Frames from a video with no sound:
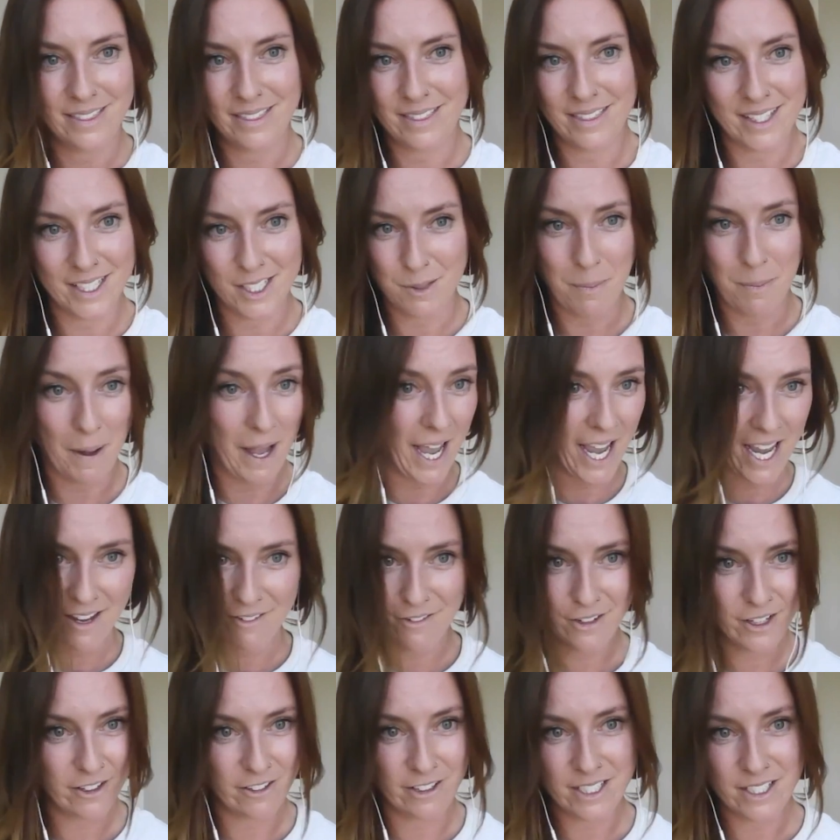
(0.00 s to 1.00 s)

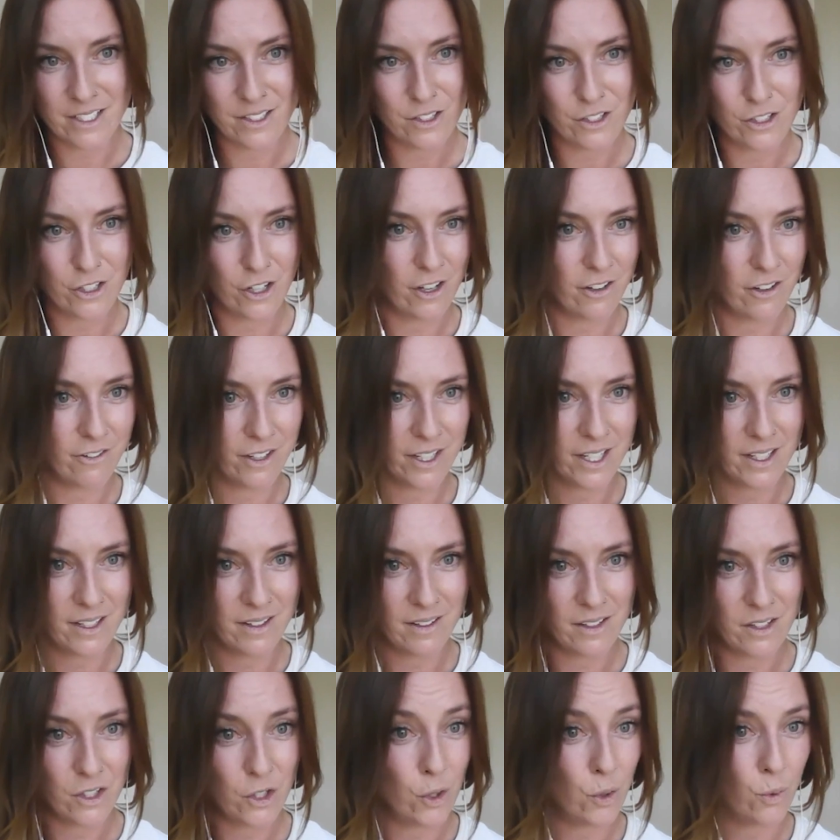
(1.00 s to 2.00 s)
behavior isn't
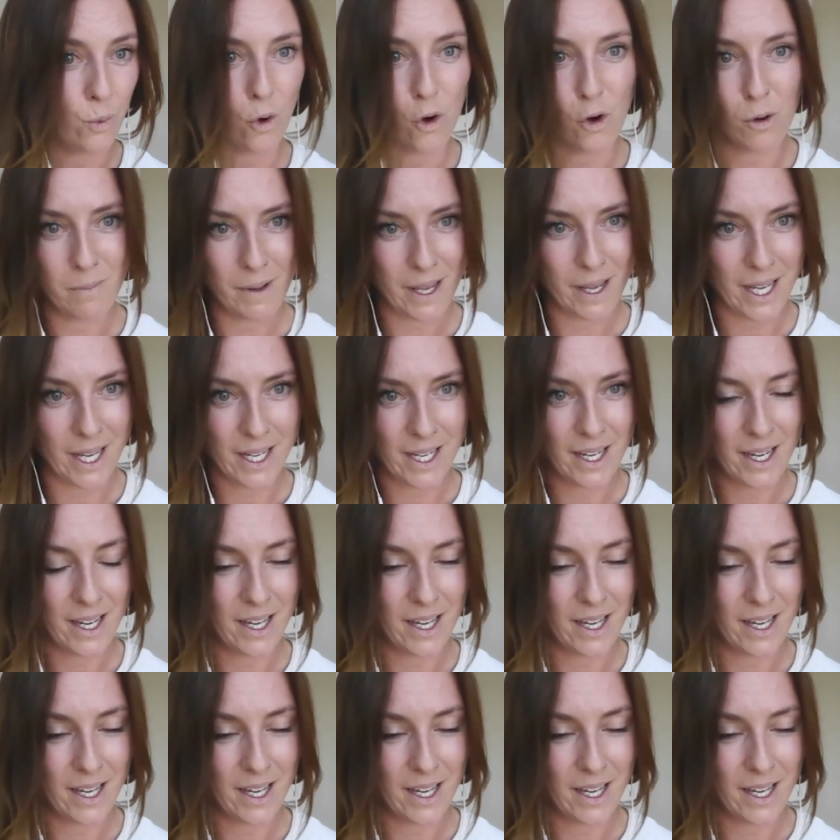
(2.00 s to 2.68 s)
serving you or me,